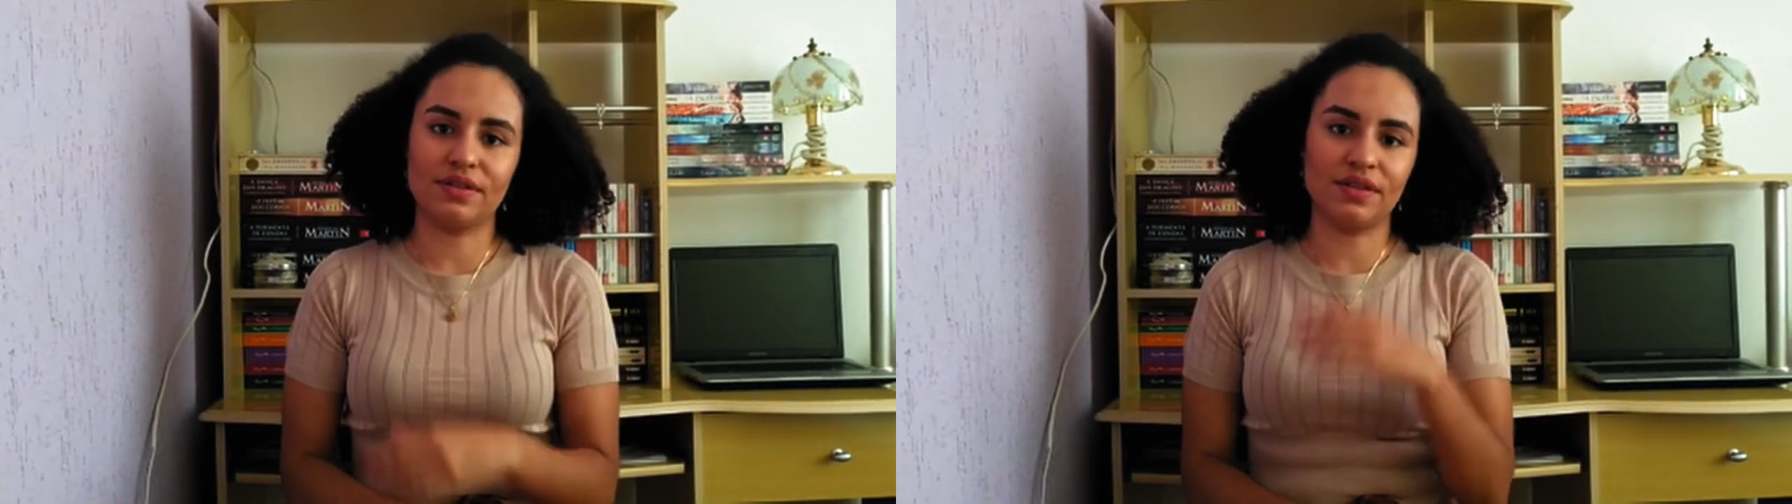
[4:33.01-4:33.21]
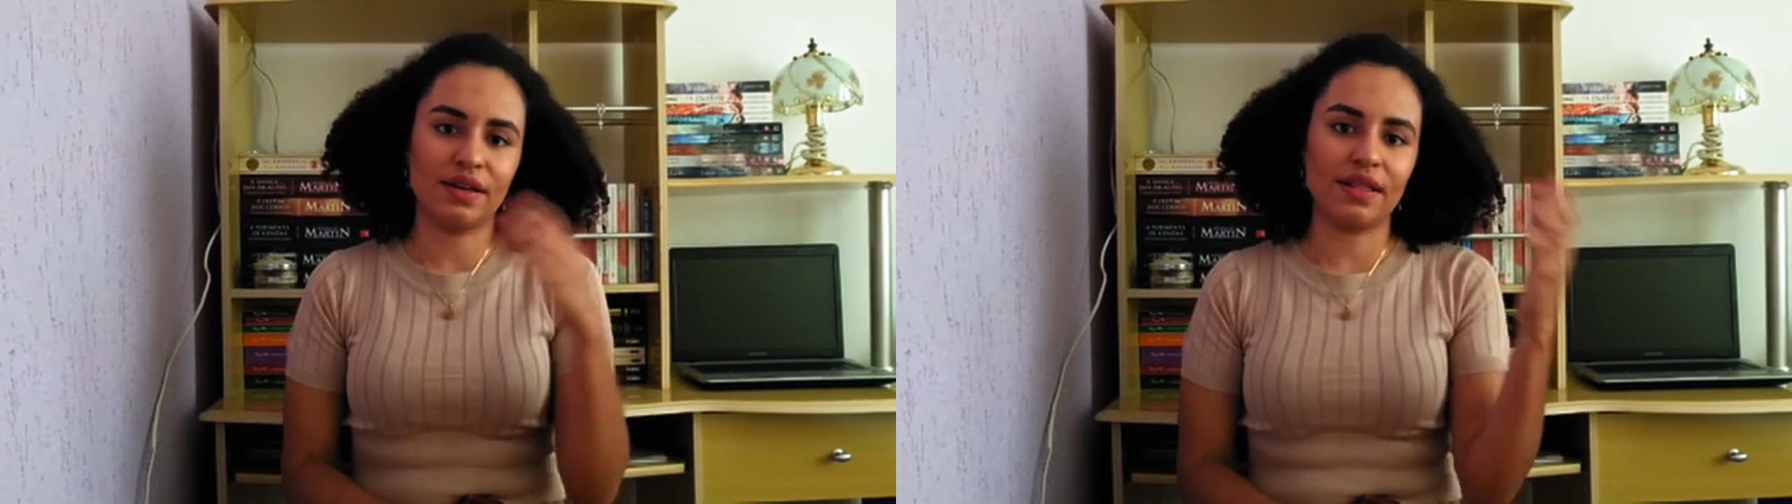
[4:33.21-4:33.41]

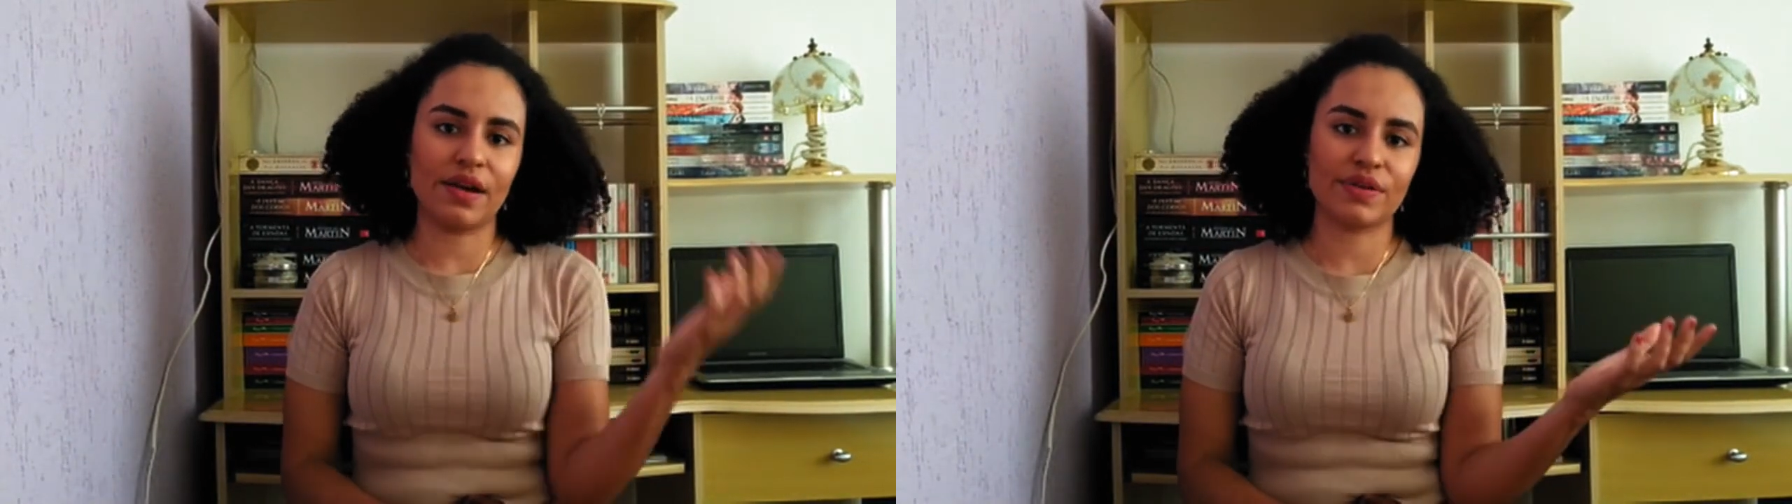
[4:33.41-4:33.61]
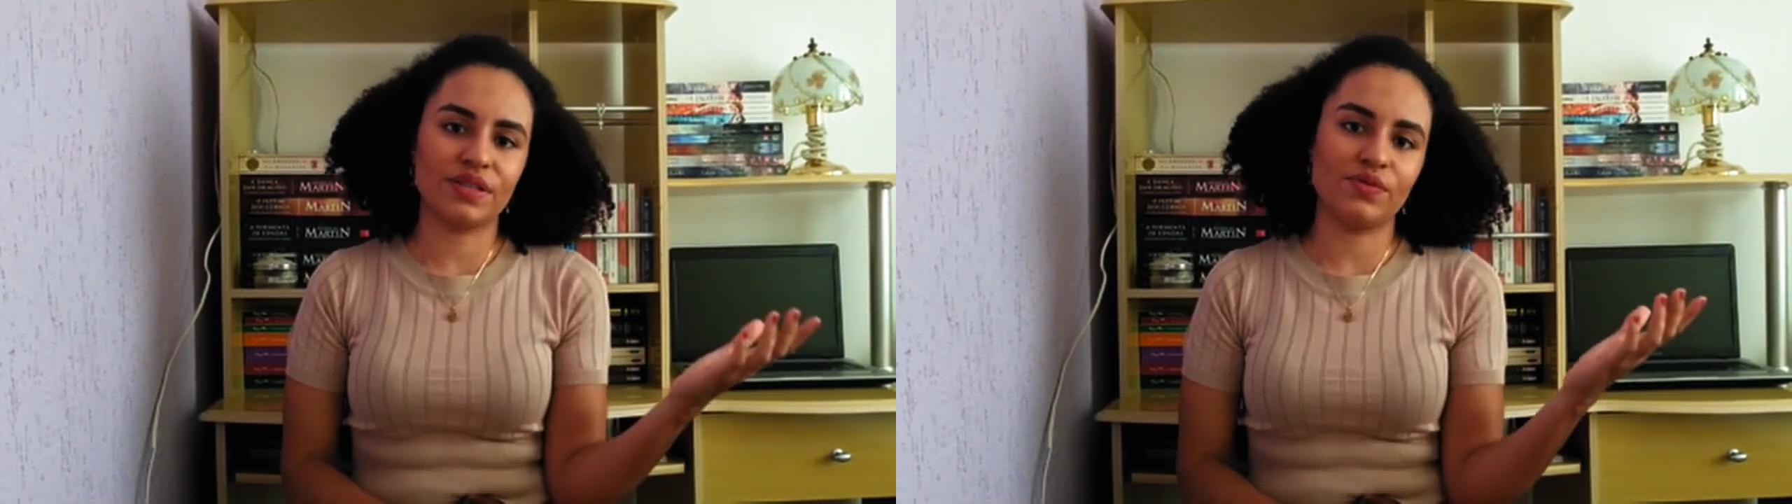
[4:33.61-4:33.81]
the
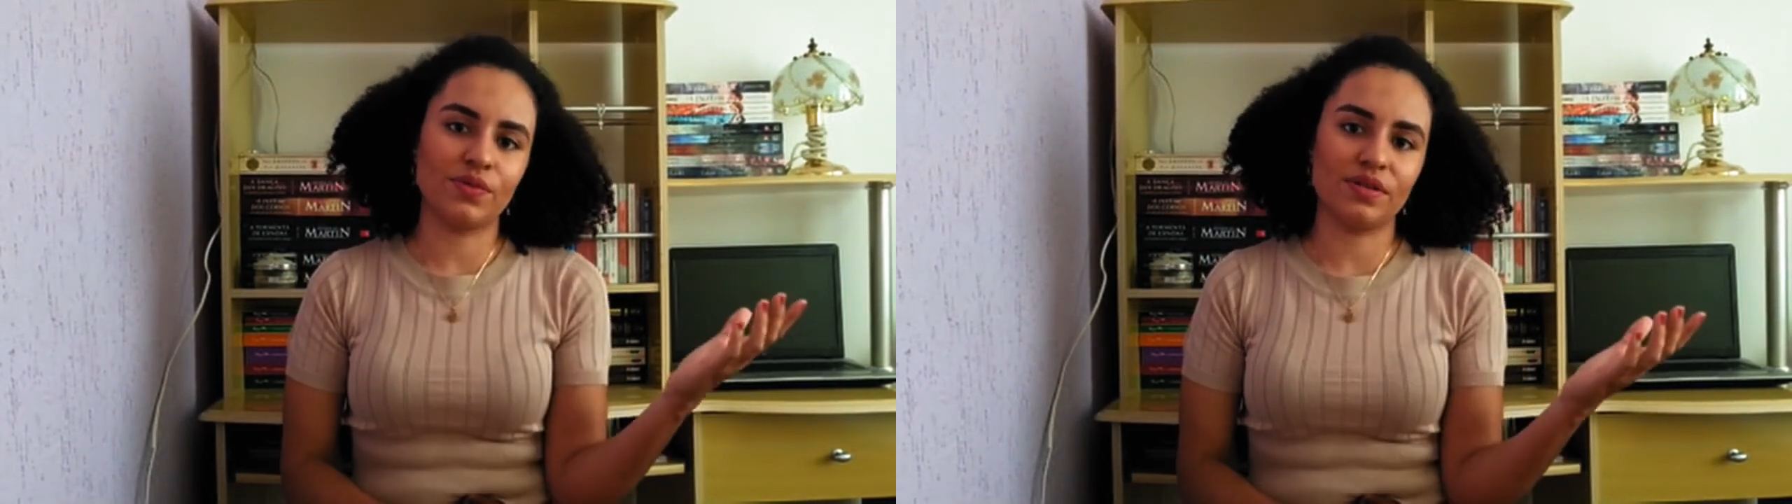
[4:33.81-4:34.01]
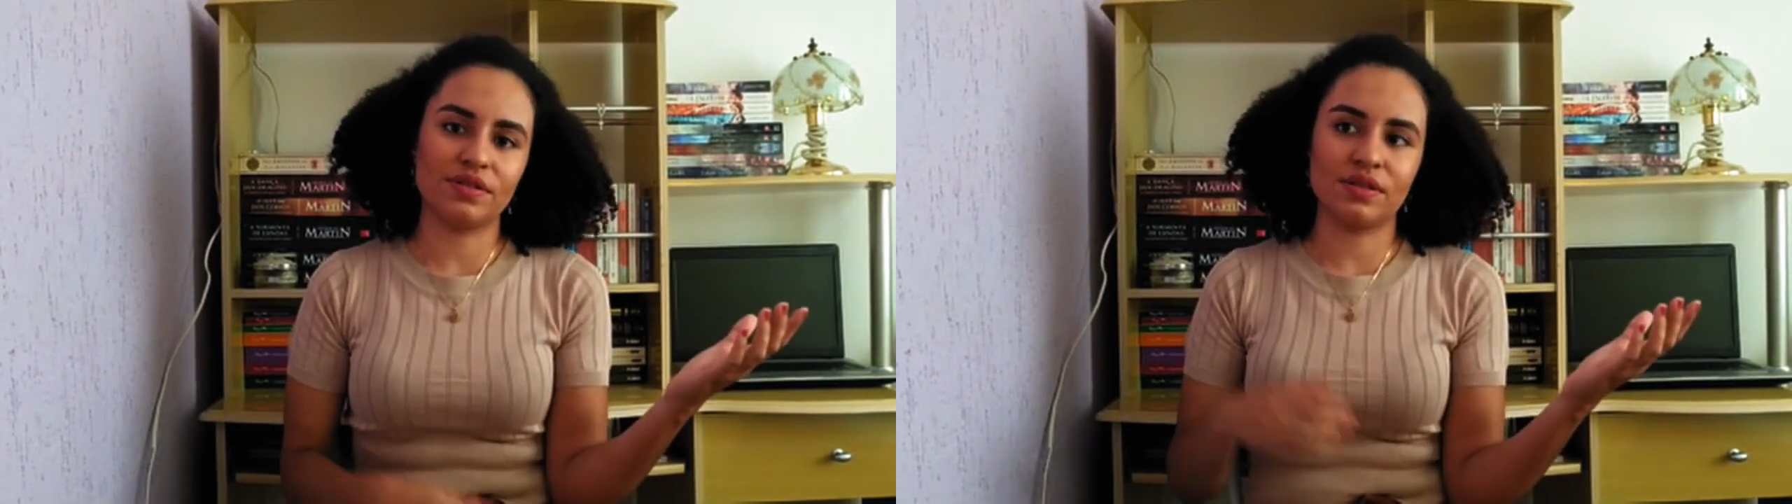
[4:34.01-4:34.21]
declarative
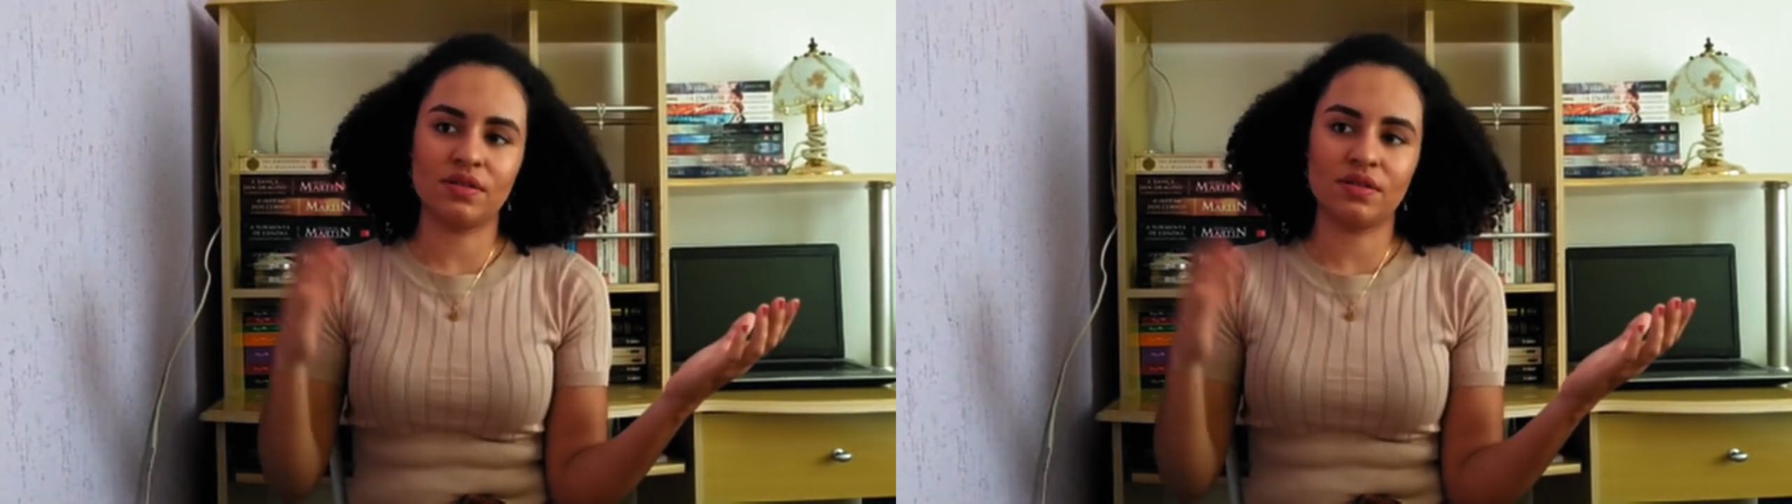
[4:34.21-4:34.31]
ones and